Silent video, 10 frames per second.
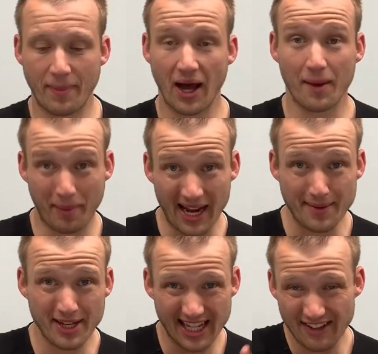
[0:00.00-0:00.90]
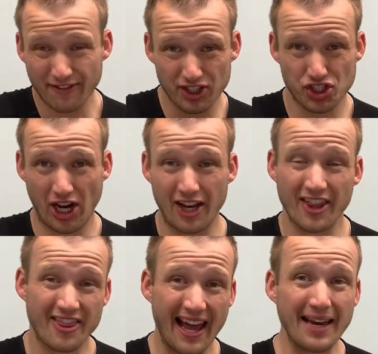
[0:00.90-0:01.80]
a baby, an infant, a
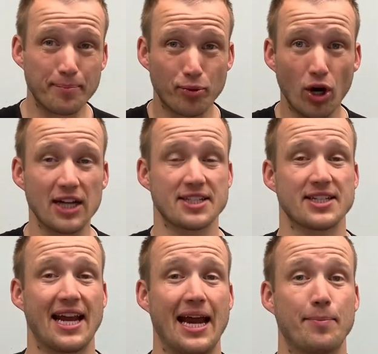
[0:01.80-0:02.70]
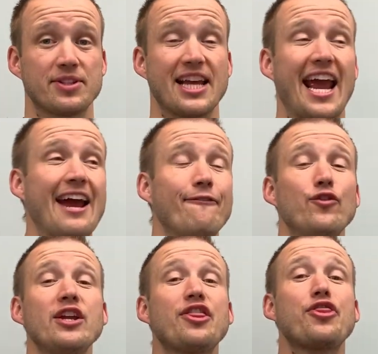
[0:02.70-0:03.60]
child, that process happens
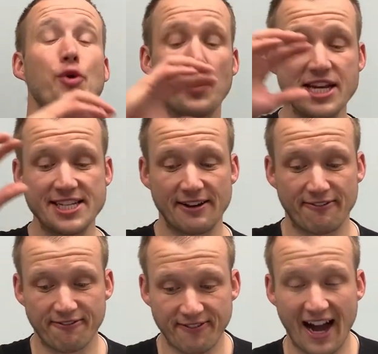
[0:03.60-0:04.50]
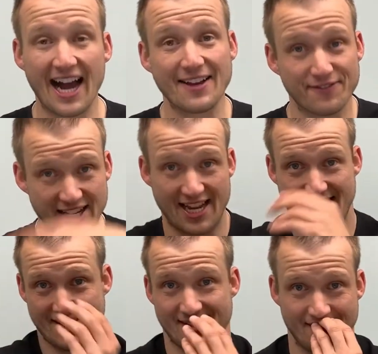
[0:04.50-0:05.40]
every 3 to 5
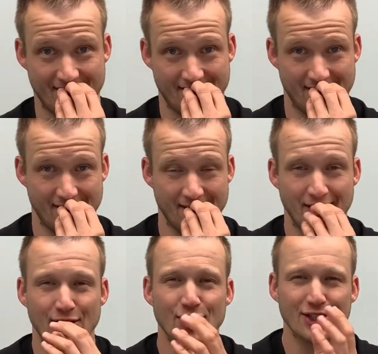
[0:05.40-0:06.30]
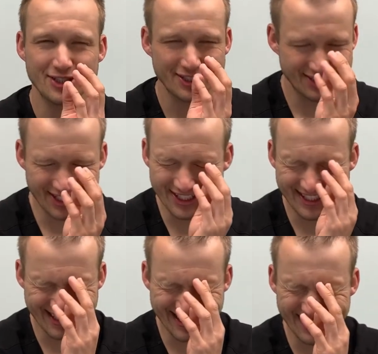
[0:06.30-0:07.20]
days.
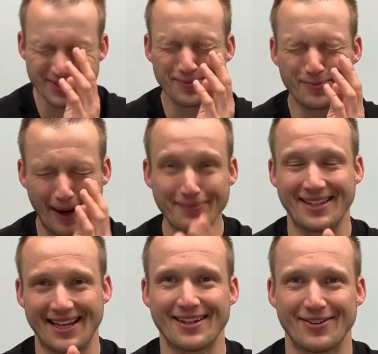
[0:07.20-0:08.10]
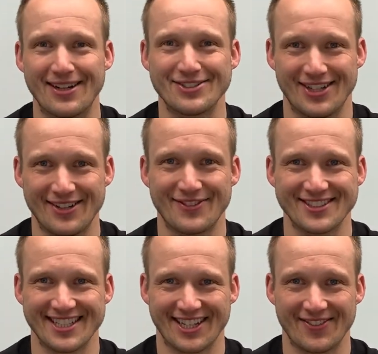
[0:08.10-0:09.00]
Just wrap that around your head for a
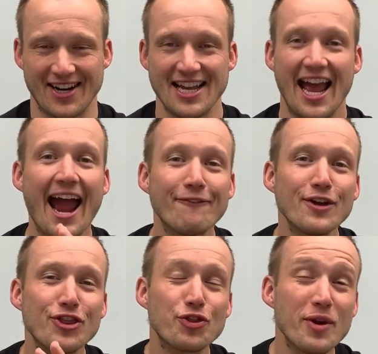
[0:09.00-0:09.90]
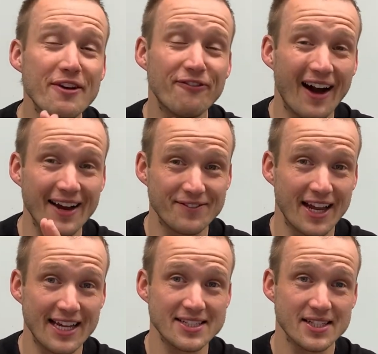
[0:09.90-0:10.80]
second, right? Every 3 to 5
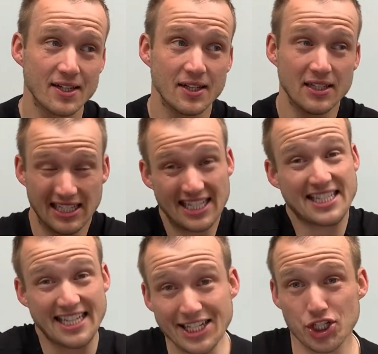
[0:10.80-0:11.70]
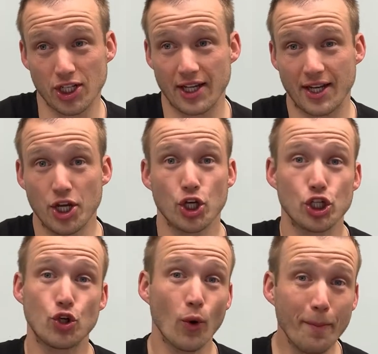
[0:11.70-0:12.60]
days, essentially,
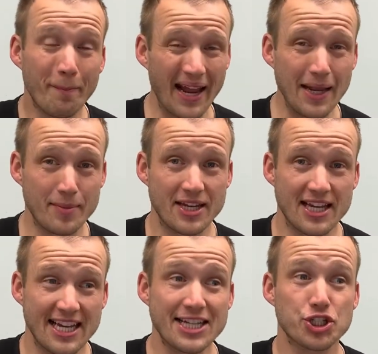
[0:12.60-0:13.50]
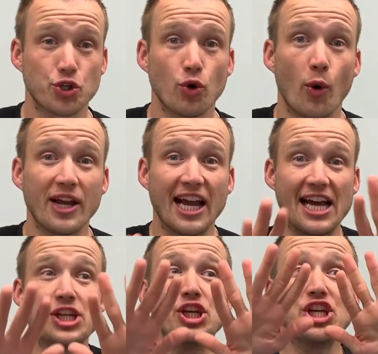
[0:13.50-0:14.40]
your baby is growing
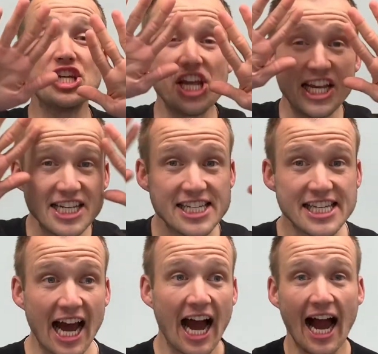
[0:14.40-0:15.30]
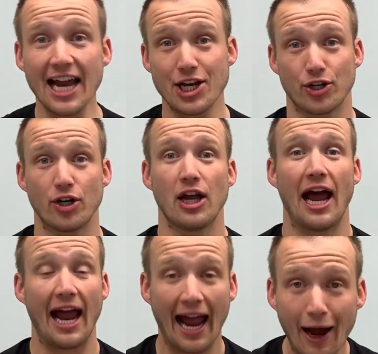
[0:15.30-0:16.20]
an entire
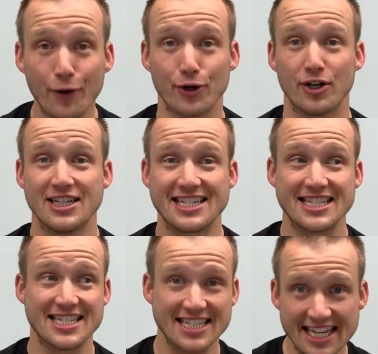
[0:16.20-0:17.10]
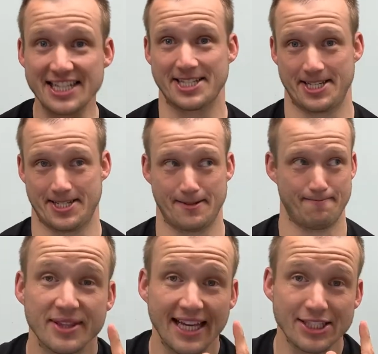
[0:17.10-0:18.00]
outer skin system.
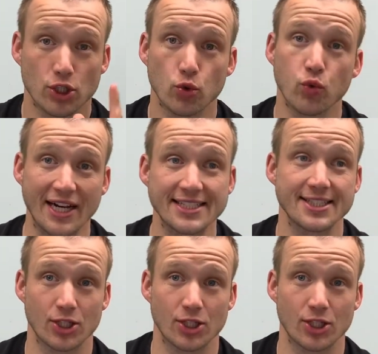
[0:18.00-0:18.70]
That's crazy